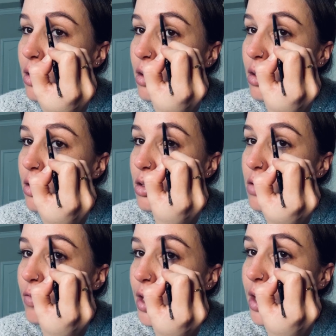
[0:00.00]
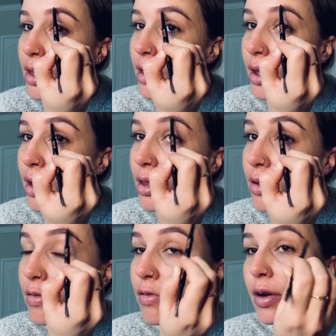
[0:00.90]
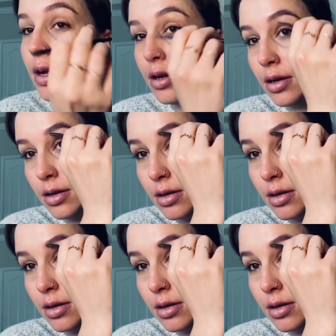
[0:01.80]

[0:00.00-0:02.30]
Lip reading: And just very light in the front.